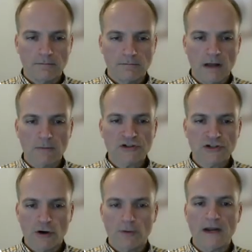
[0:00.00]
published
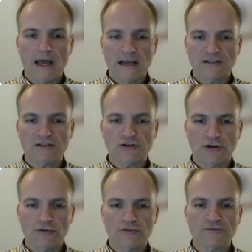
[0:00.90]
in open access
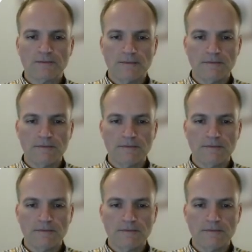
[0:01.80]
journals.